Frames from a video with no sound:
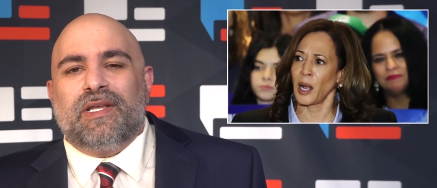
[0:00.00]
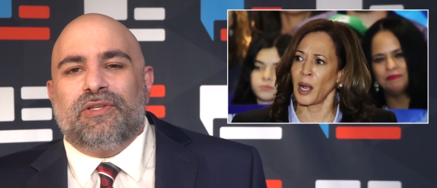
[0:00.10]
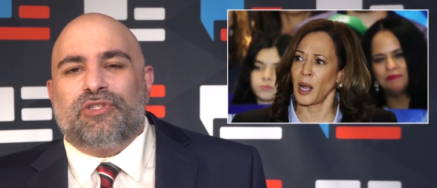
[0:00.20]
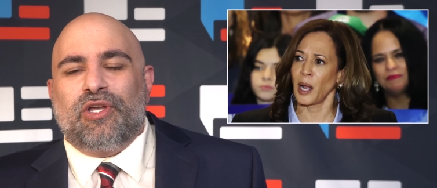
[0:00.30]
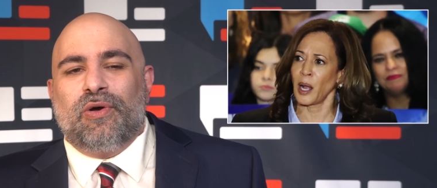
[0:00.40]

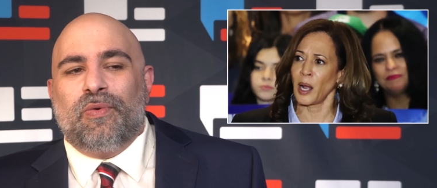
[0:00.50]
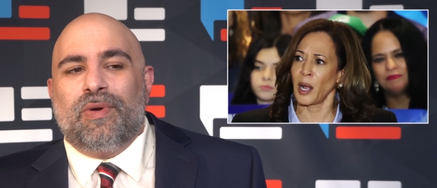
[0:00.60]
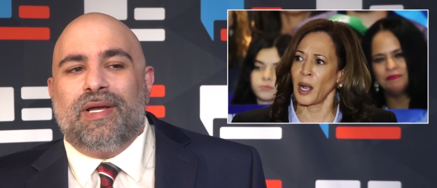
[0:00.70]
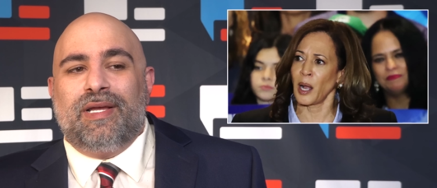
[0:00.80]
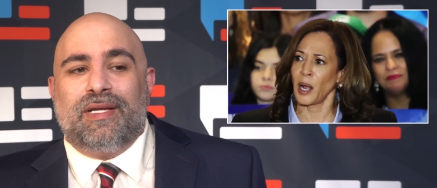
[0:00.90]
Speaker 1: So
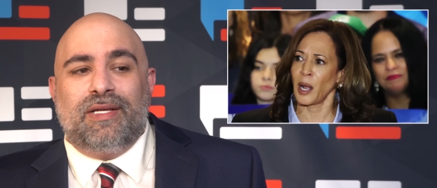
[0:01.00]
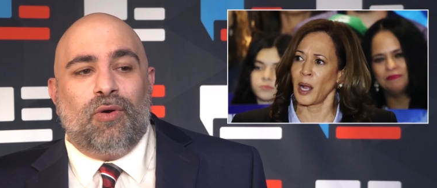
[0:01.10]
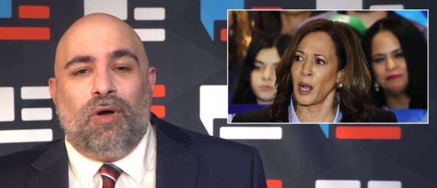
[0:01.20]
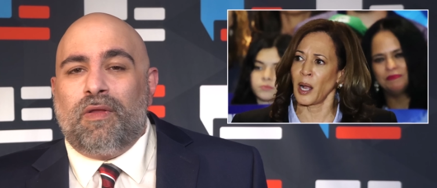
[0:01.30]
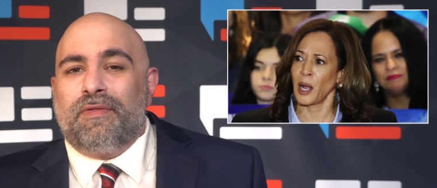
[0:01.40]

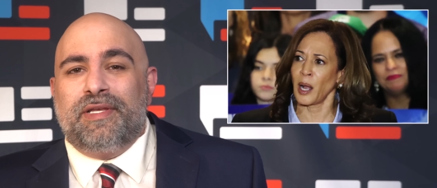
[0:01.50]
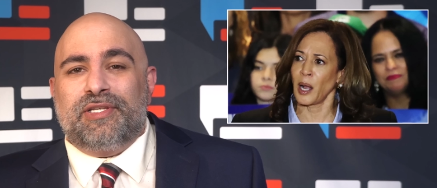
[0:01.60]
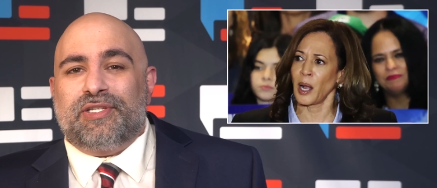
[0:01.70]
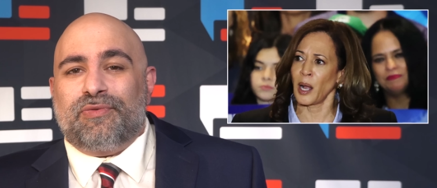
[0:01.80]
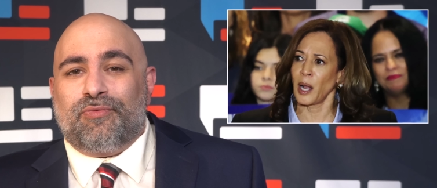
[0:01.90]
all
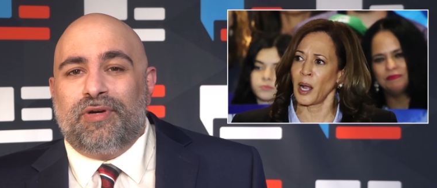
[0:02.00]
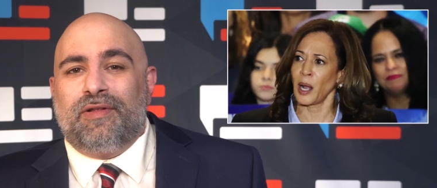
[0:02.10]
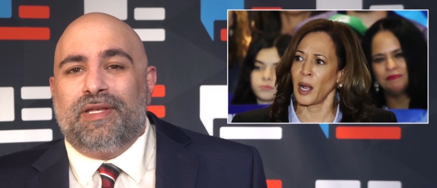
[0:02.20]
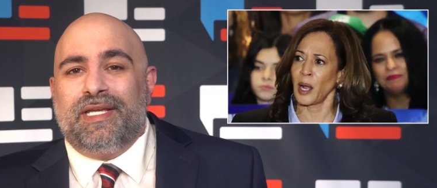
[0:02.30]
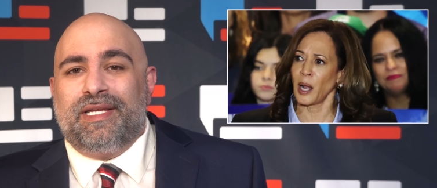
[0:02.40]
this
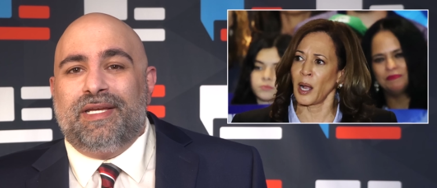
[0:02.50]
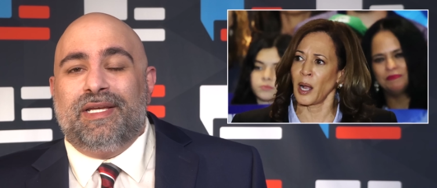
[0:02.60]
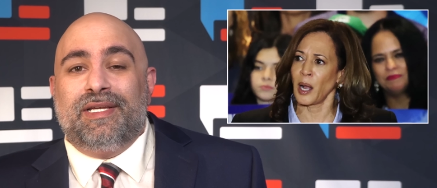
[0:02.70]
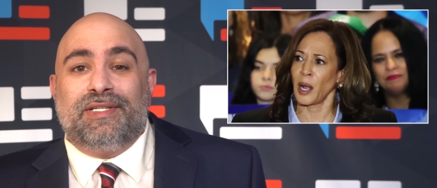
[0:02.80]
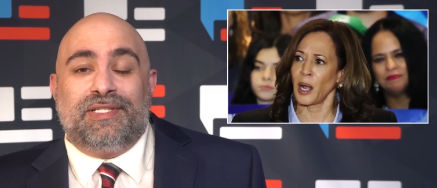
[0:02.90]
really
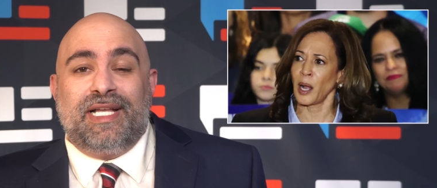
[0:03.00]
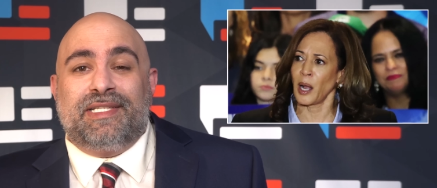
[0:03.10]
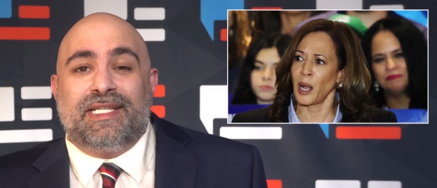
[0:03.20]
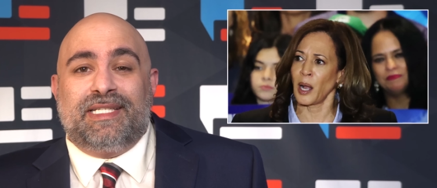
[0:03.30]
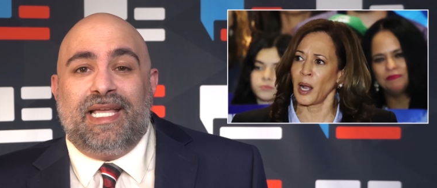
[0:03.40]

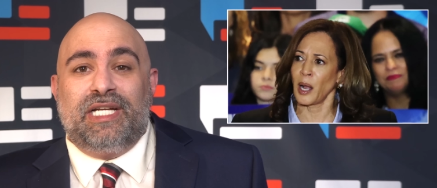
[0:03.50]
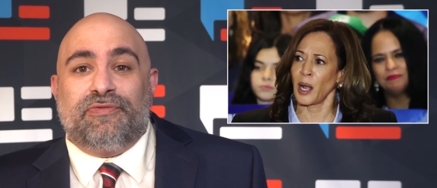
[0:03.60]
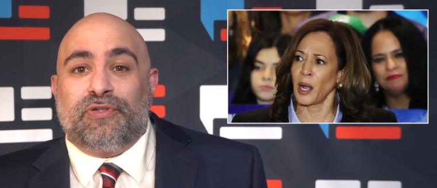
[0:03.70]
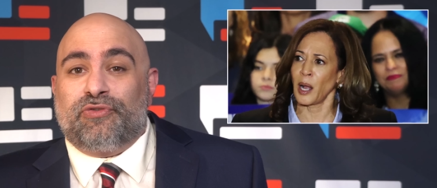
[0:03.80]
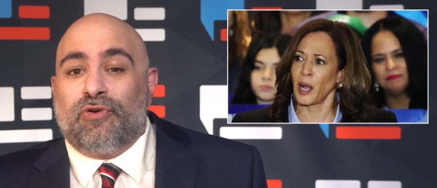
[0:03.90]
sets the stage
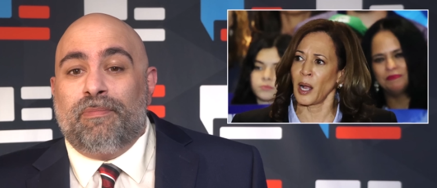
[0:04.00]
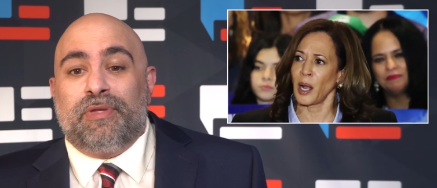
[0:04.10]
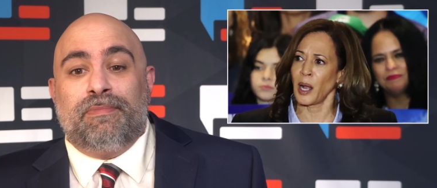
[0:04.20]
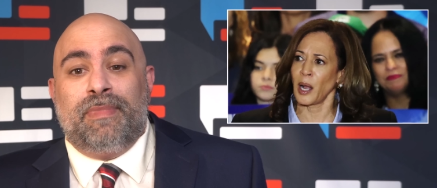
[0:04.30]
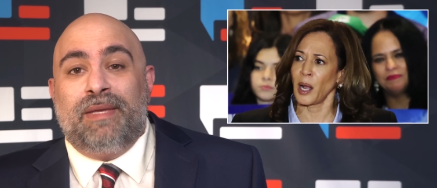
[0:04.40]
for Trump
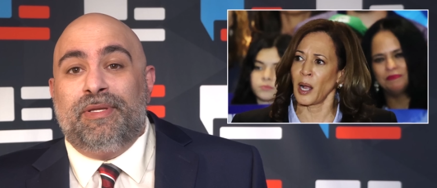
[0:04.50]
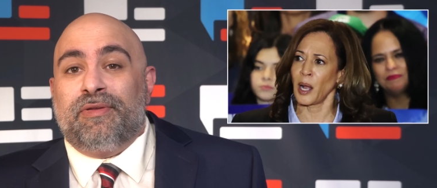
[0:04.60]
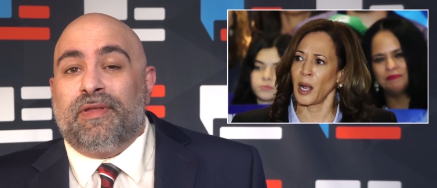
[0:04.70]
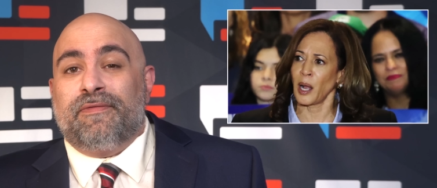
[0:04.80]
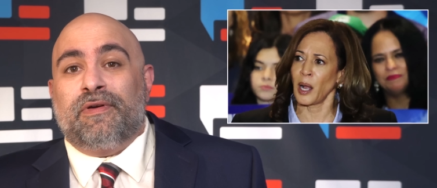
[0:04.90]
to maybe
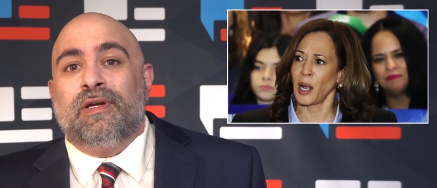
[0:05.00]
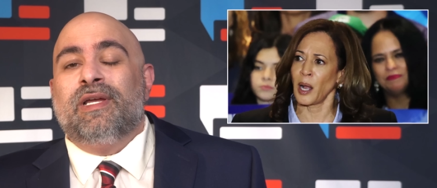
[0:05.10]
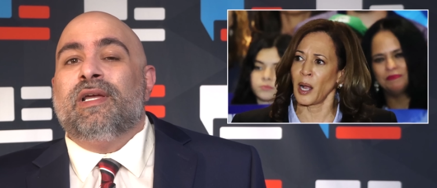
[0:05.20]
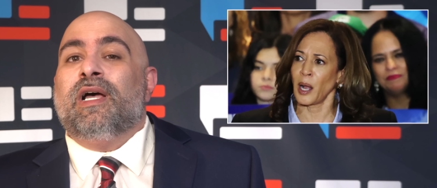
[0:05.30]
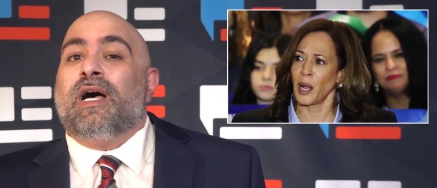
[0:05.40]
deliver
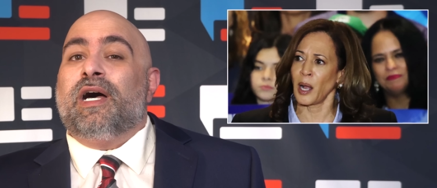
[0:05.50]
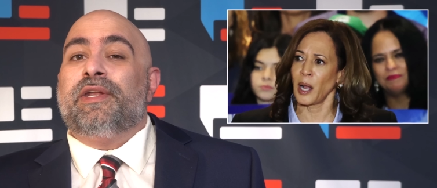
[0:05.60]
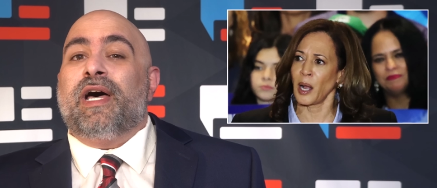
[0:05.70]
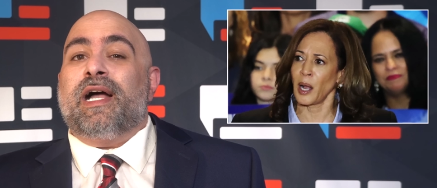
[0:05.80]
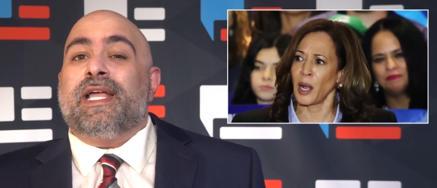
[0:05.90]
a
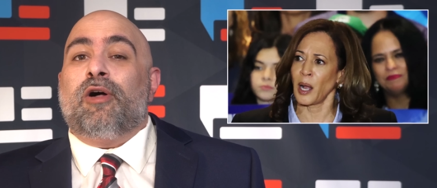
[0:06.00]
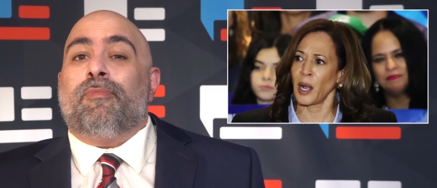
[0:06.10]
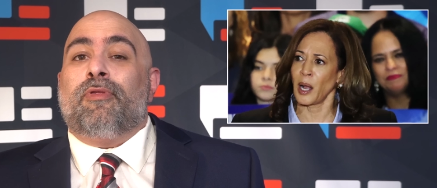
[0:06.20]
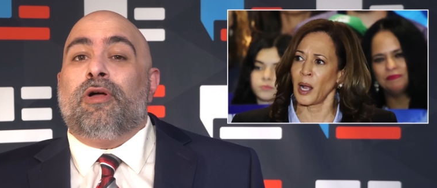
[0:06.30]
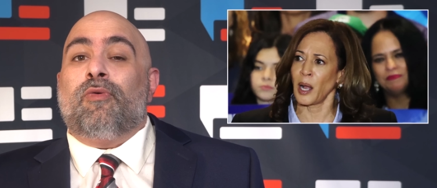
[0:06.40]
knockout
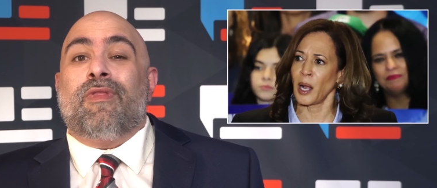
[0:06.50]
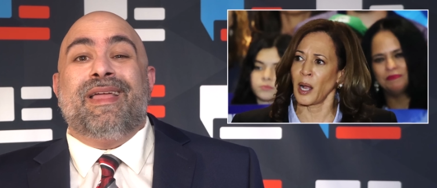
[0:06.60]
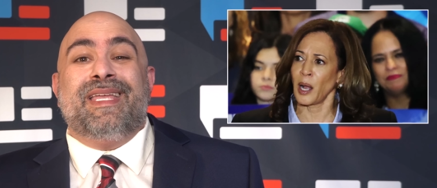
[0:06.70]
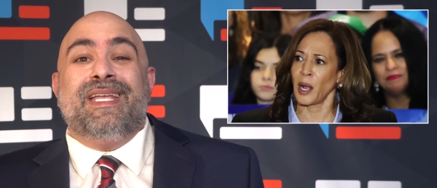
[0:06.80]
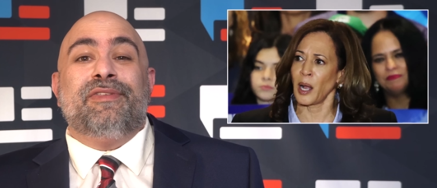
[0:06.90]
blow
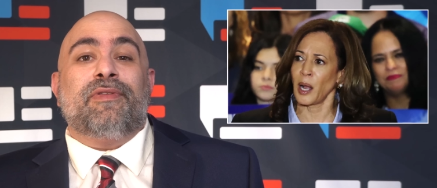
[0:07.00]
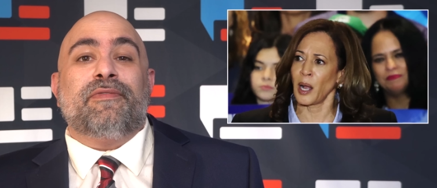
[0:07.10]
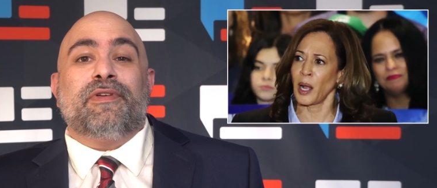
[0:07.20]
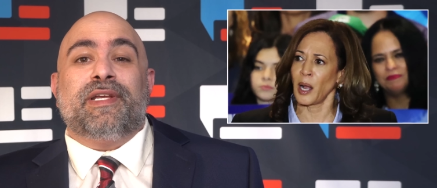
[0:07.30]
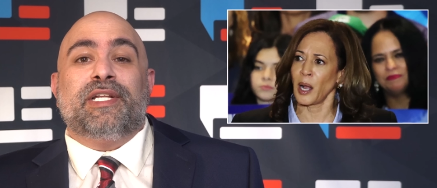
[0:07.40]
like he
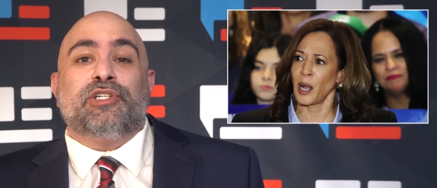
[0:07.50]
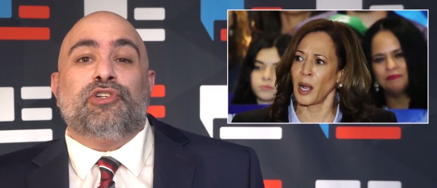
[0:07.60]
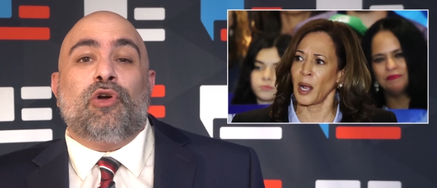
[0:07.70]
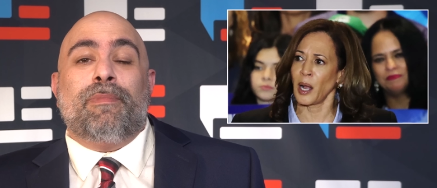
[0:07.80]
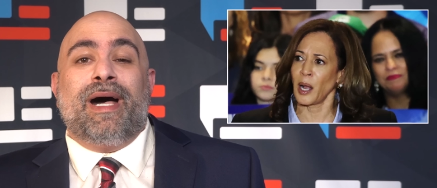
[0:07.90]
delivered against
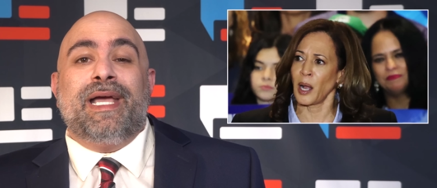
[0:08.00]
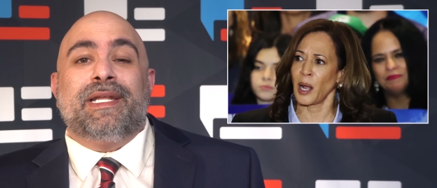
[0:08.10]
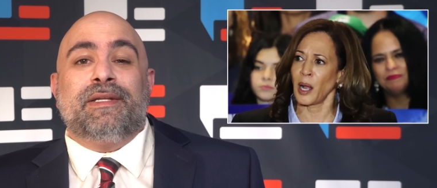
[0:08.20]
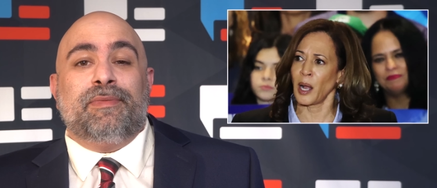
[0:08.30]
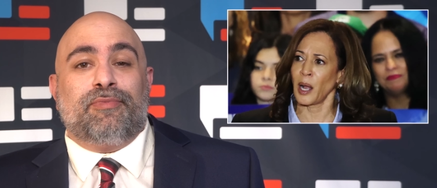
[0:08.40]
Joe
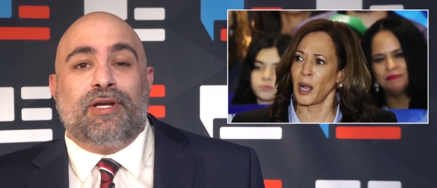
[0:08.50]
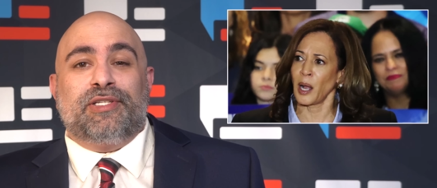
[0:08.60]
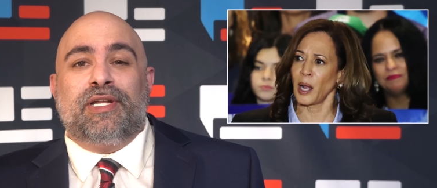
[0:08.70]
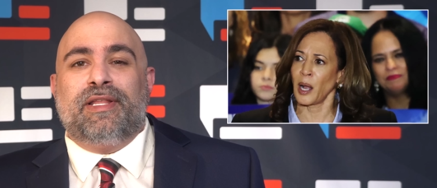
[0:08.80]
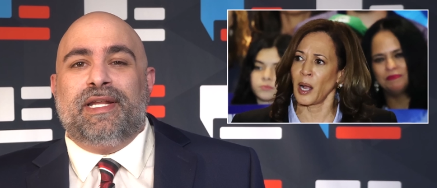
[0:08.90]
Biden, the
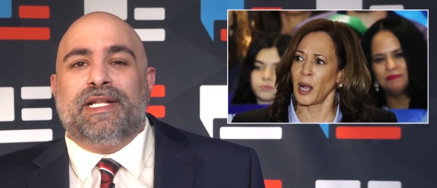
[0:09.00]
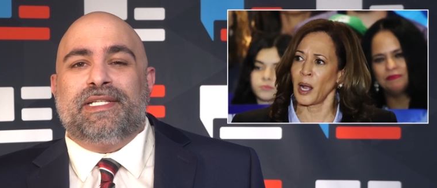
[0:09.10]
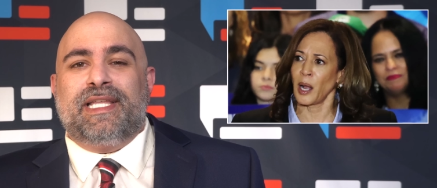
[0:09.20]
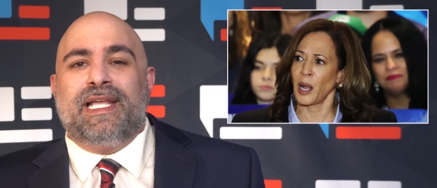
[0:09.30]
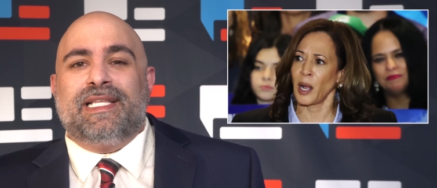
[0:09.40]
president of the United
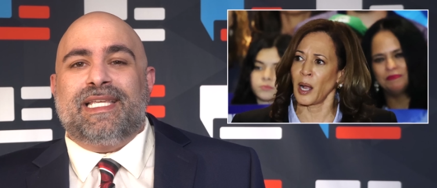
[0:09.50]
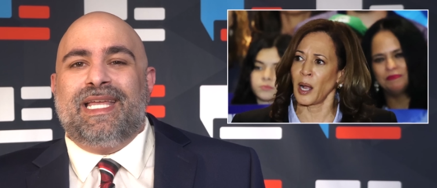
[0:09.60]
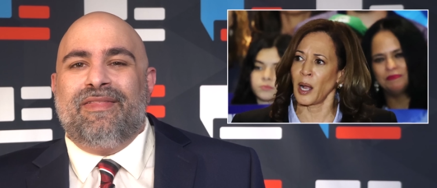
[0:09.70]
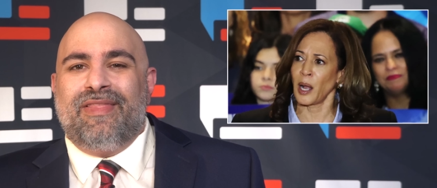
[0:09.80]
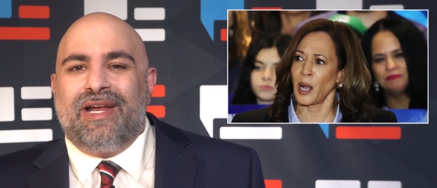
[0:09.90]
States,
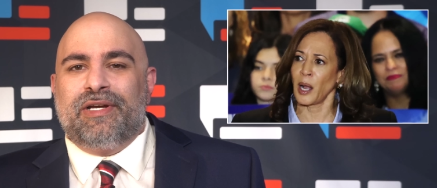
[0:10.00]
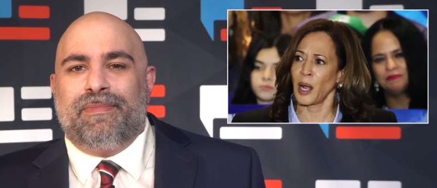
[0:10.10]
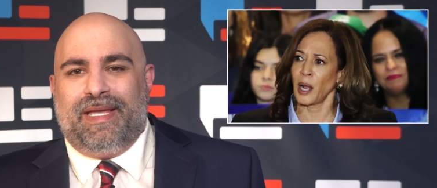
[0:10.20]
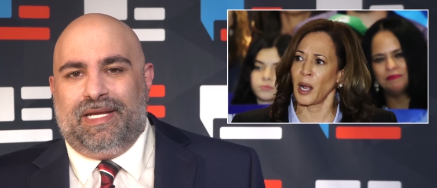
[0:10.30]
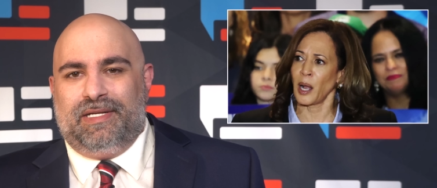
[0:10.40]
in their
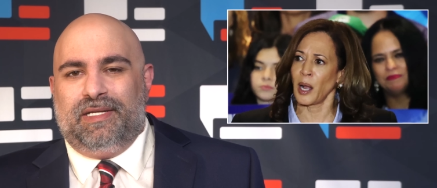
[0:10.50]
debate.